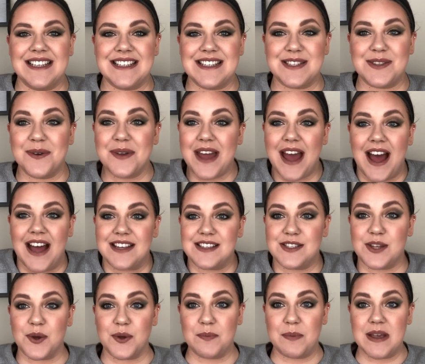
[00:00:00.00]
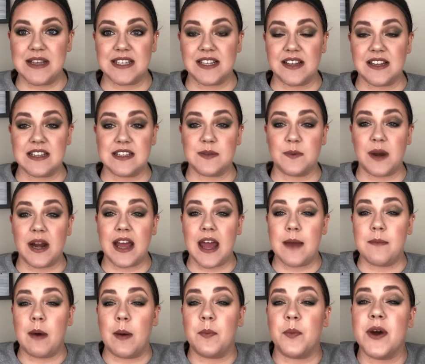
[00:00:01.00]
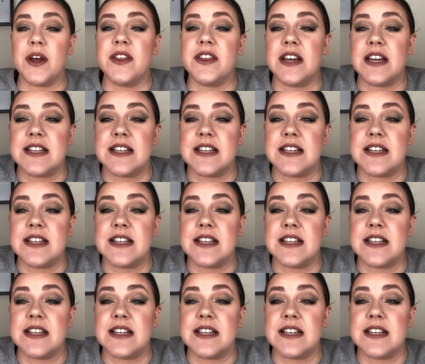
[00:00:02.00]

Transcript: So basically this is what I came up with.